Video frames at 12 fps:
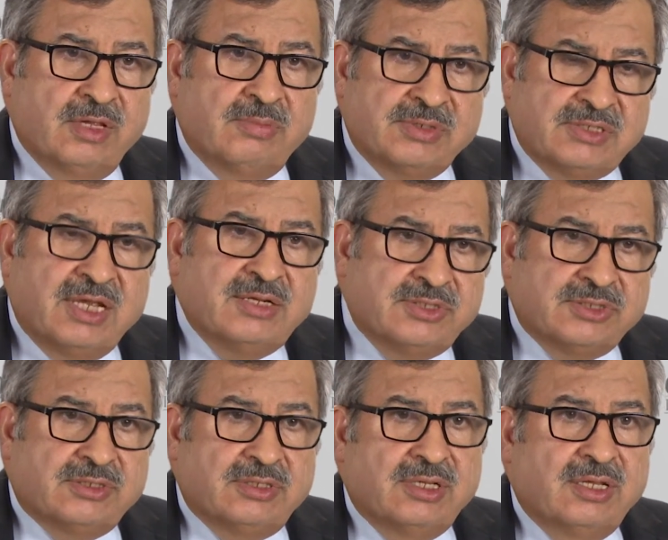
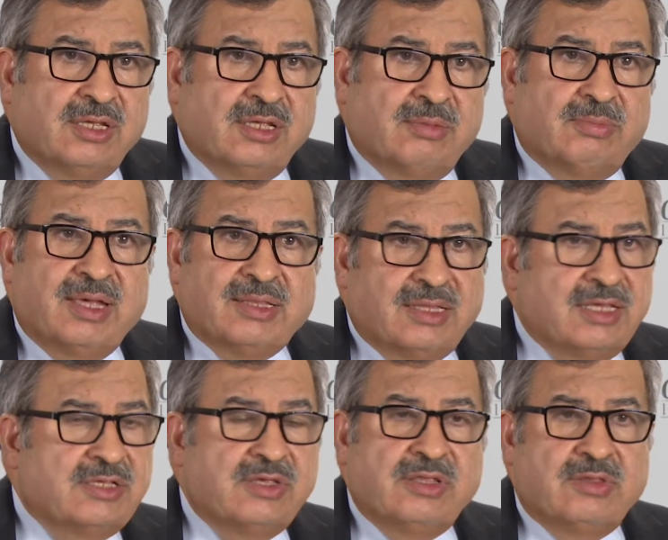potential, but
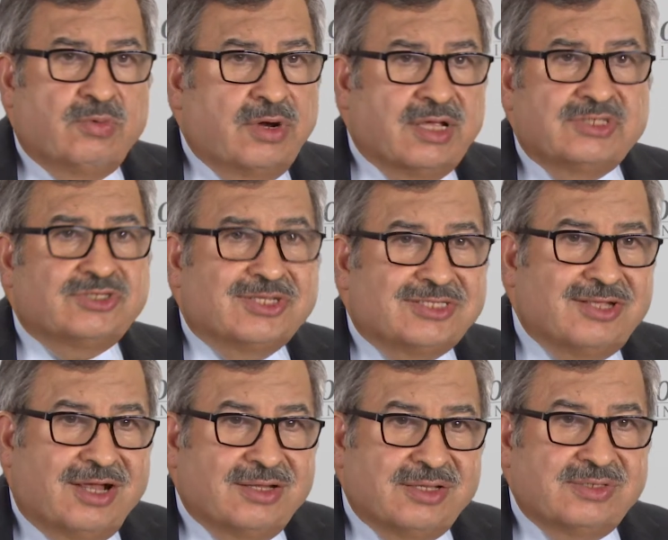it, the work has just
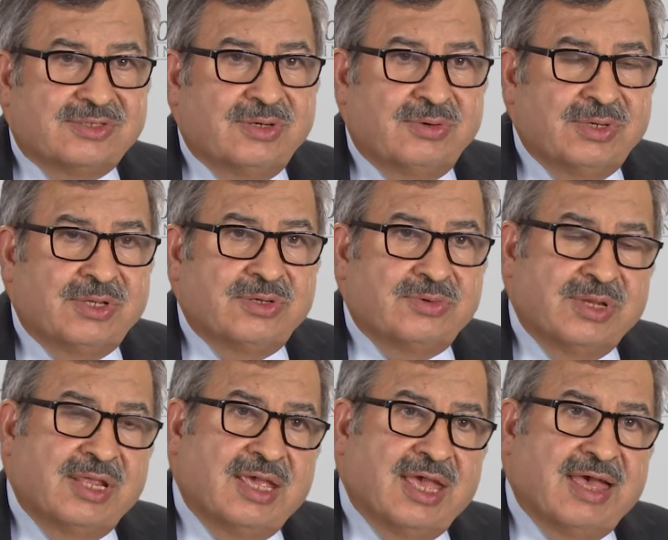started. So we don't
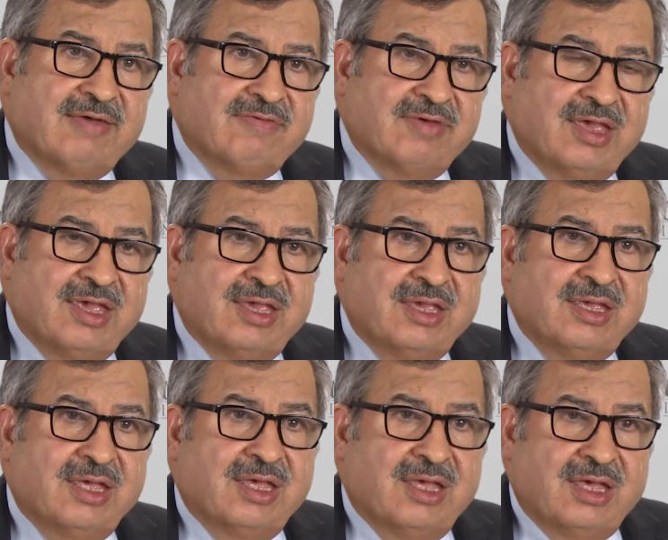really have a,
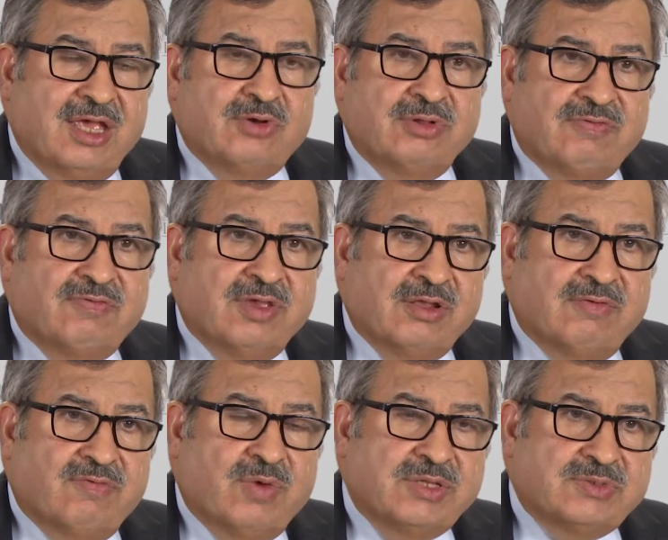a good feel
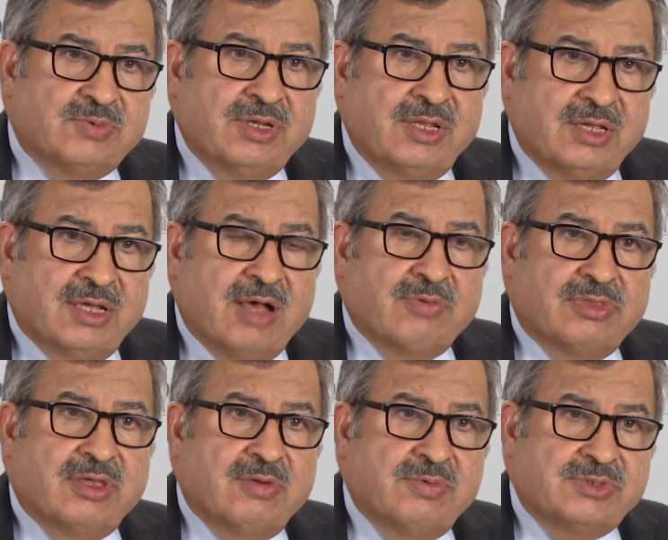of what's really out
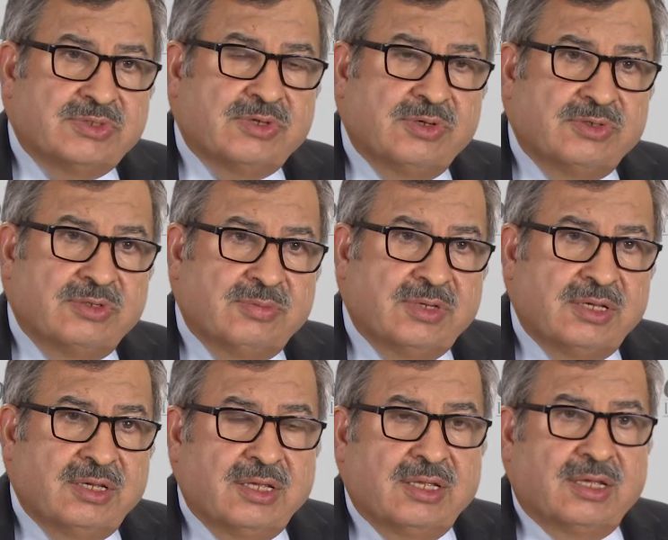there, which is going to
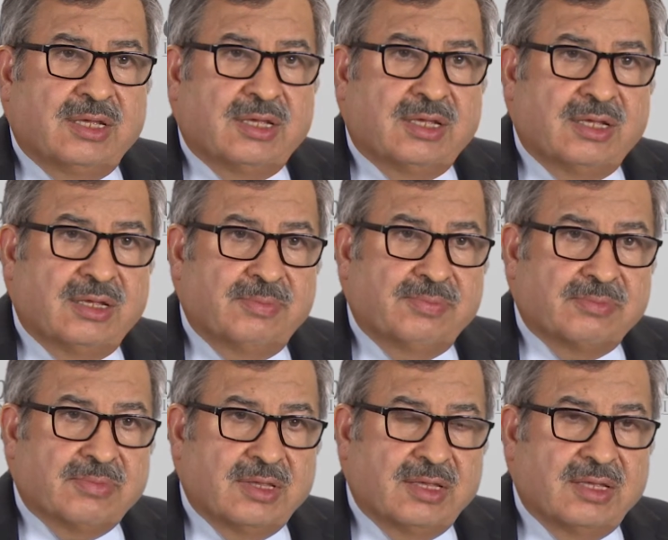be um,
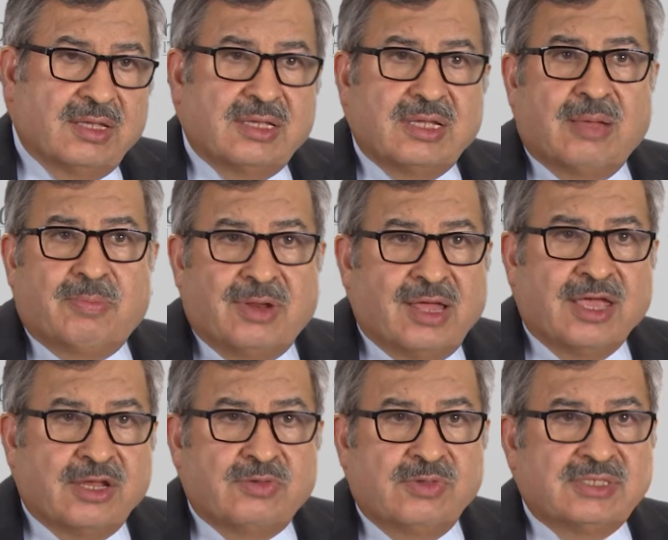uh,
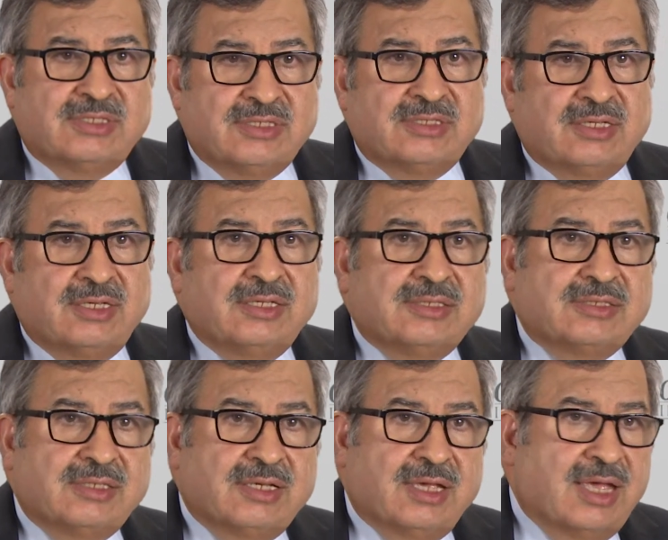applying to this disease
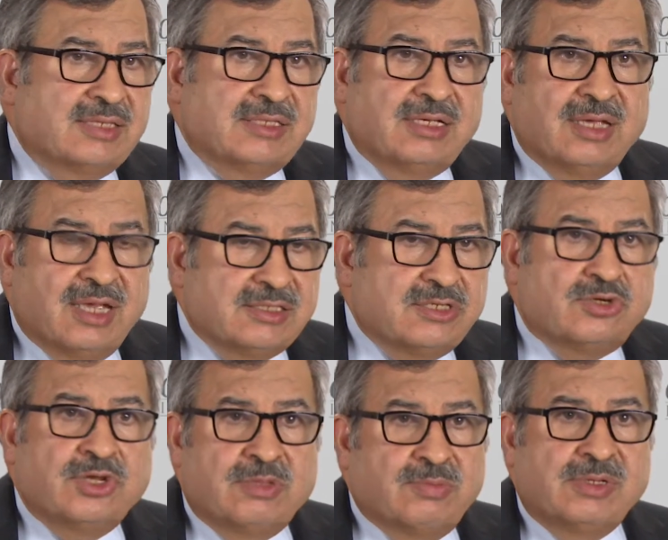as a, as a
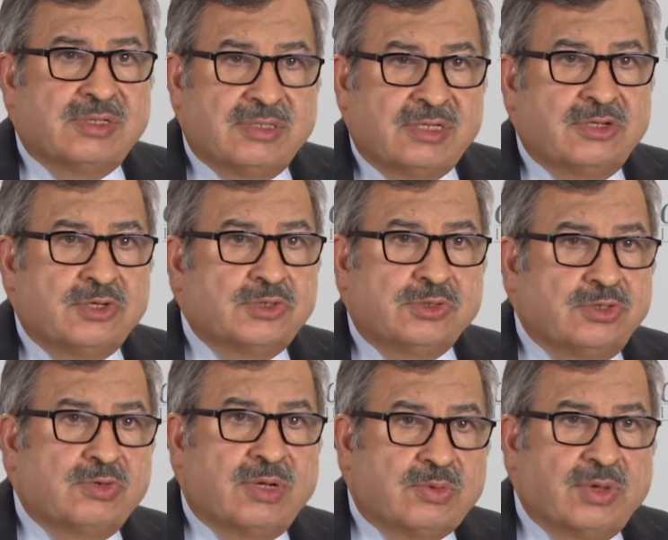treatment in addition
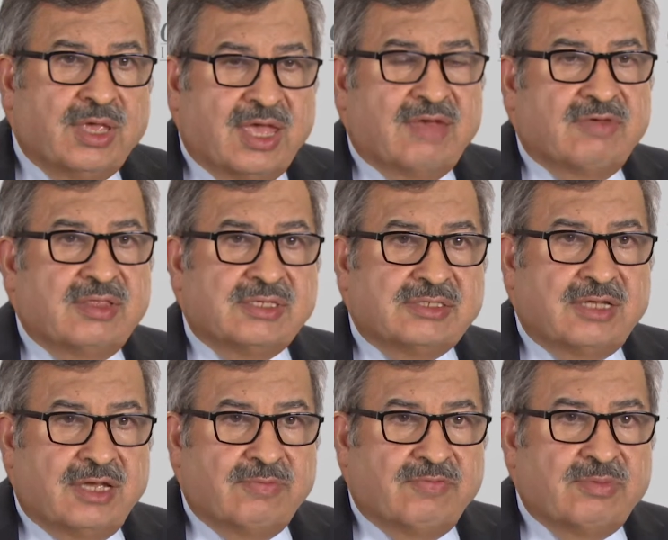to what we have at this
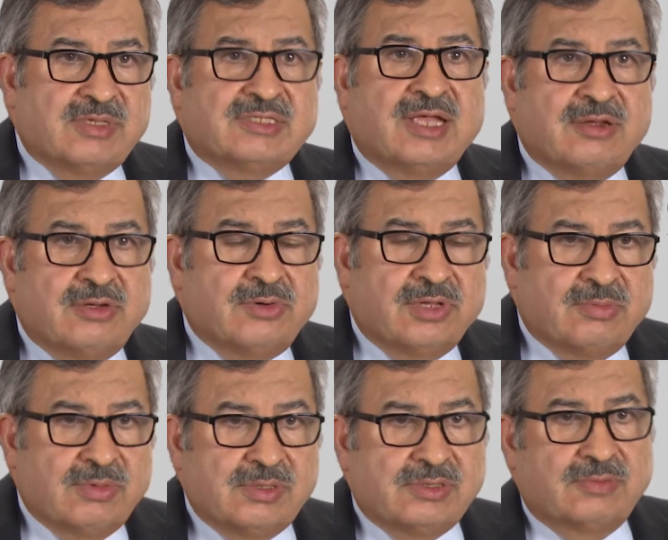time from the standard
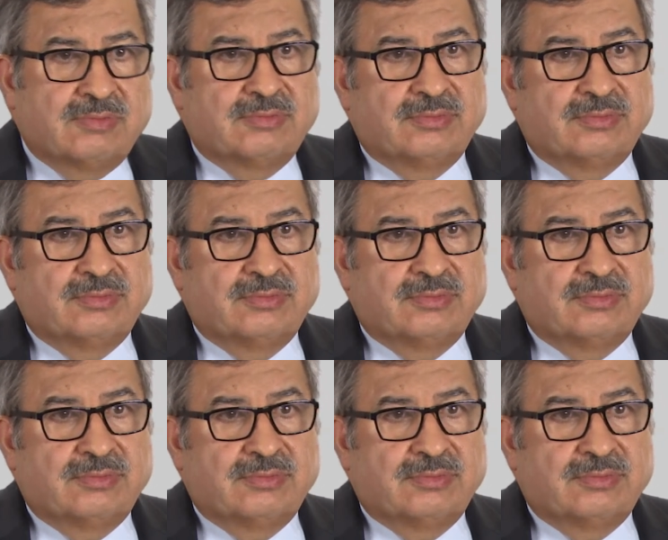treatments.